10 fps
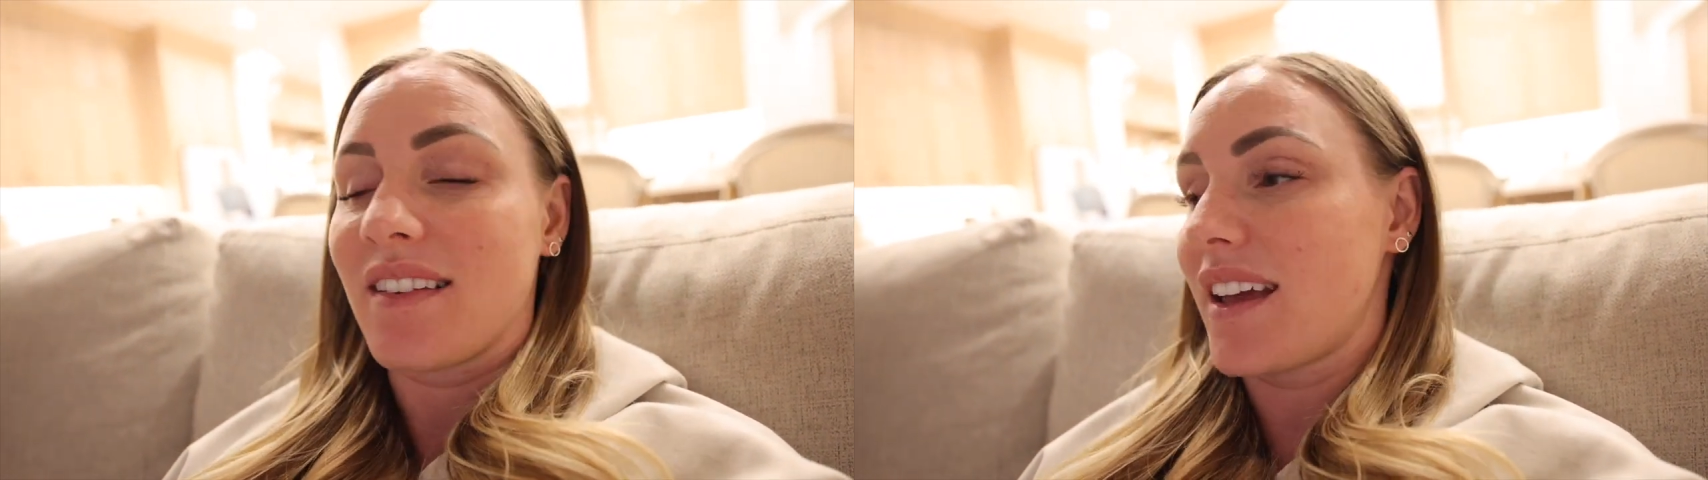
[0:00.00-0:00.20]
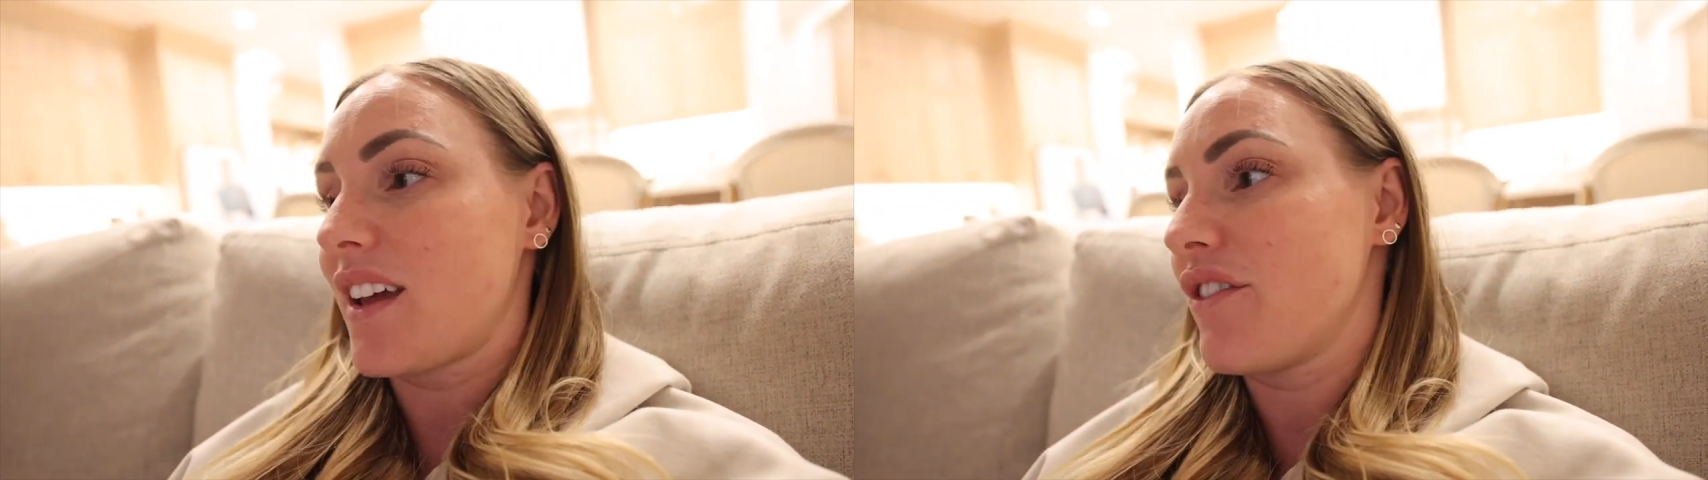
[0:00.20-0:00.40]

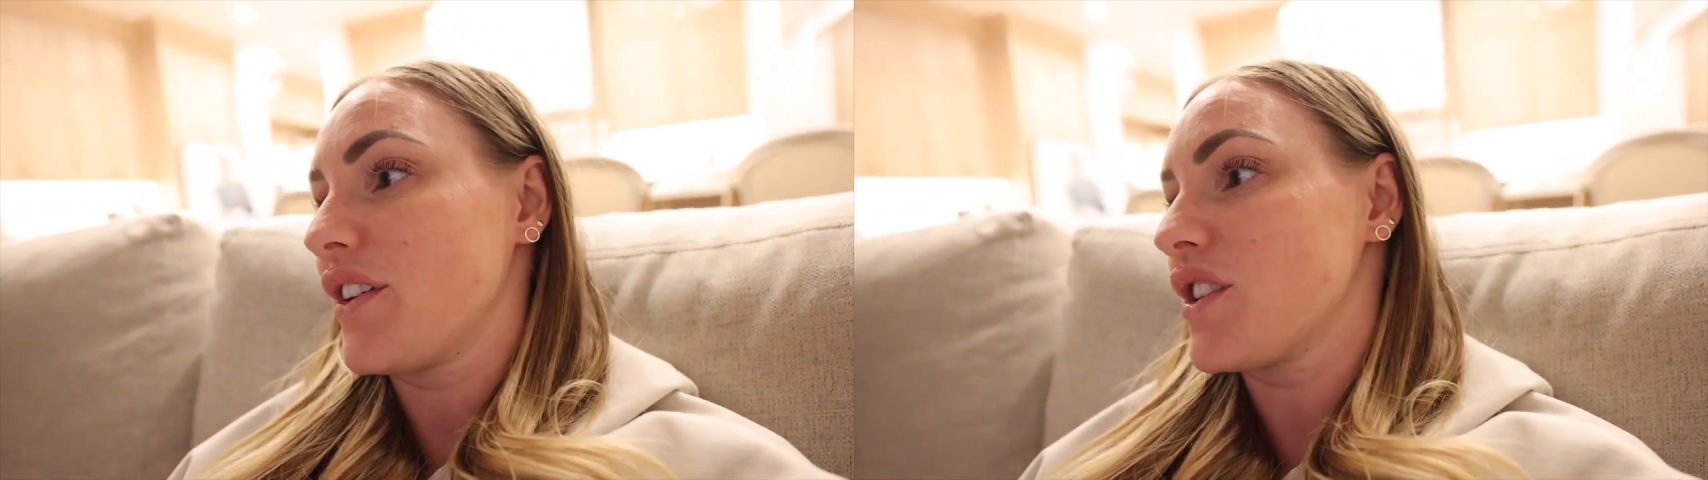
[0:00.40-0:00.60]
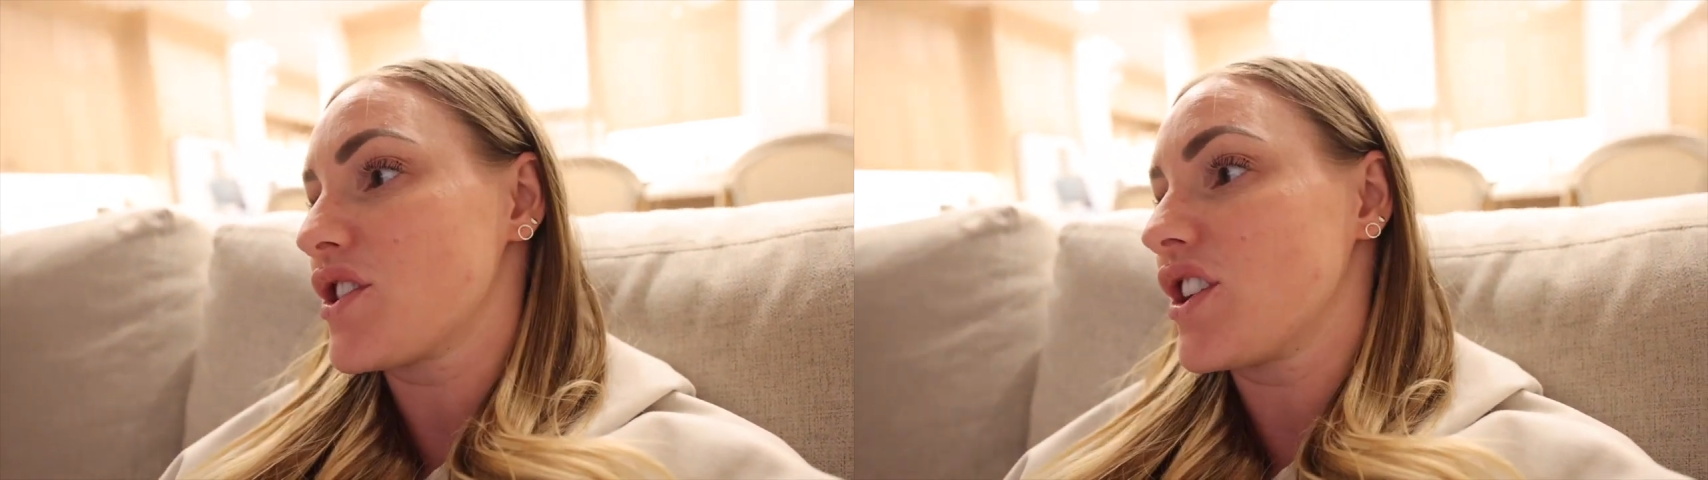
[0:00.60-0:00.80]
Like it
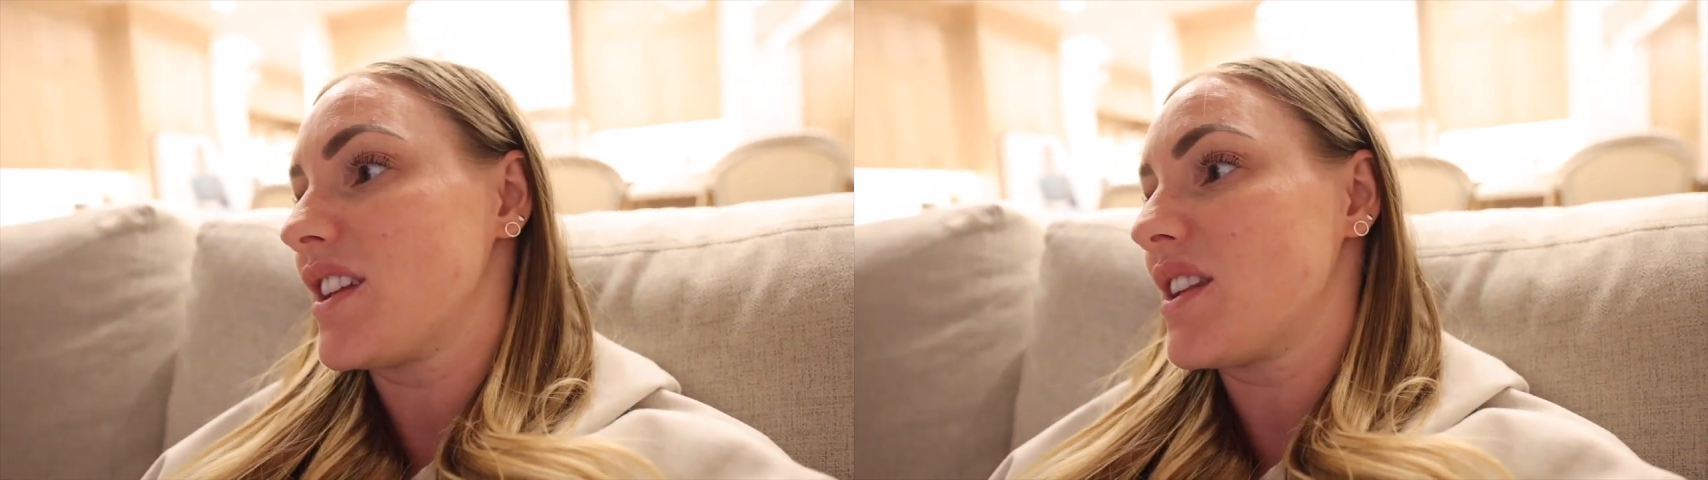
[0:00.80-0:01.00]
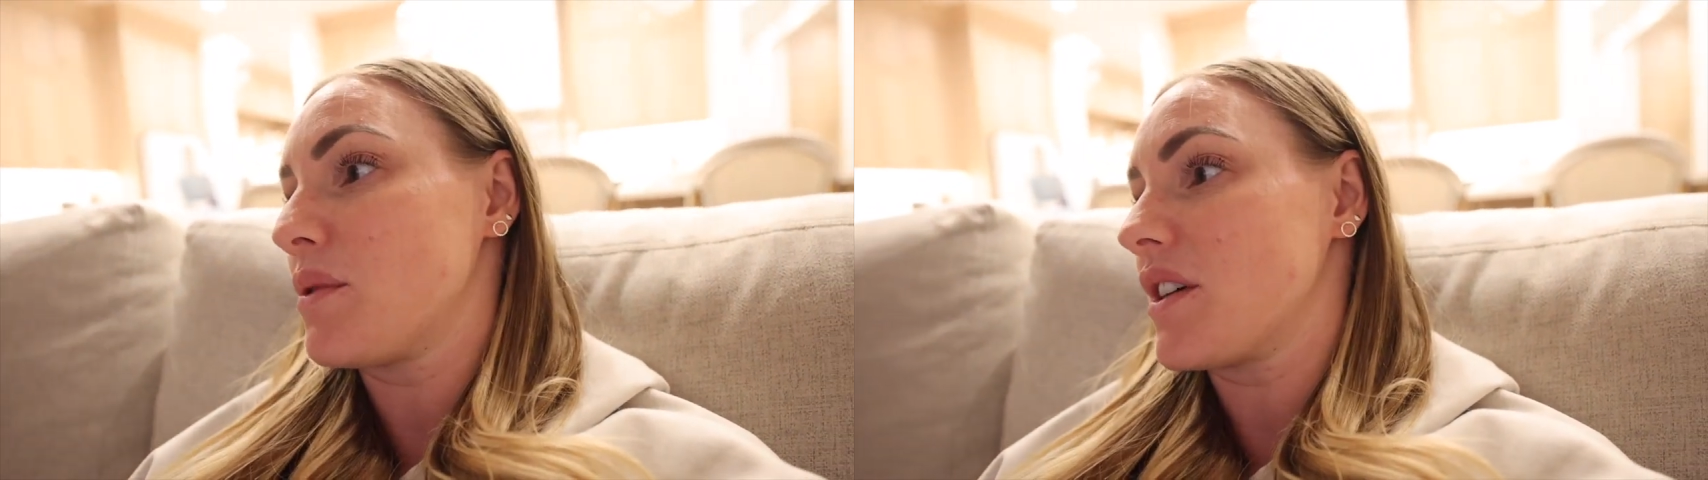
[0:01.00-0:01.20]
feels
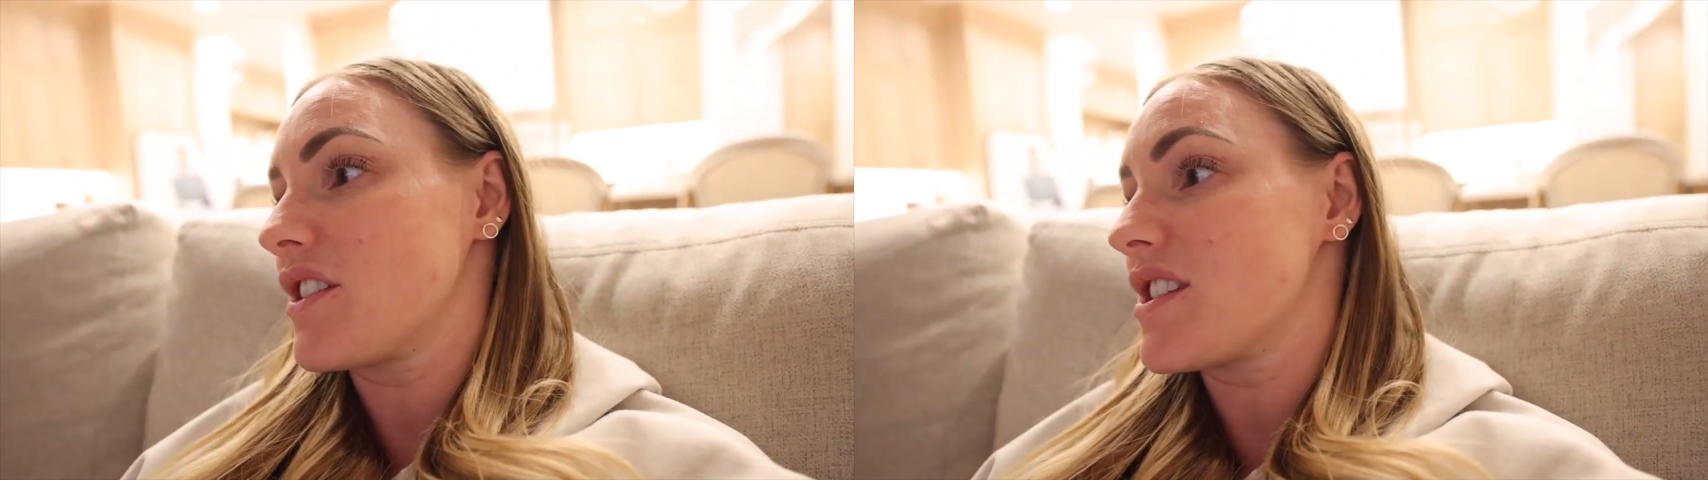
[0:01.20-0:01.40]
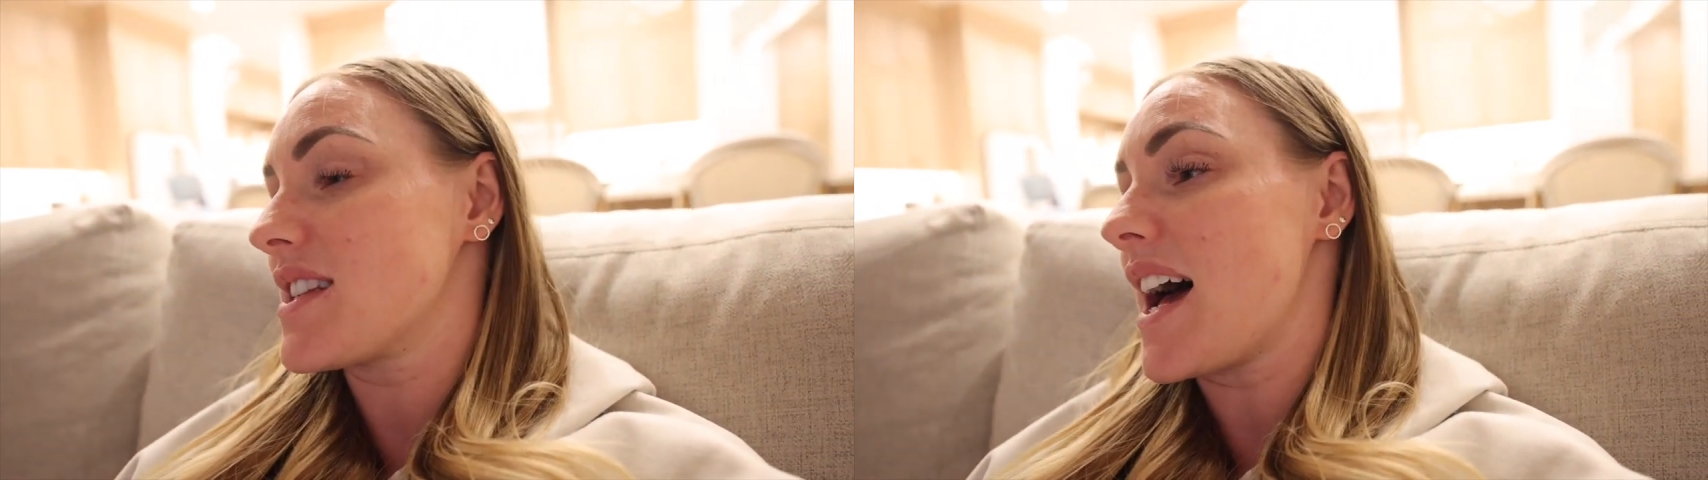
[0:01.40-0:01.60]
good that we were just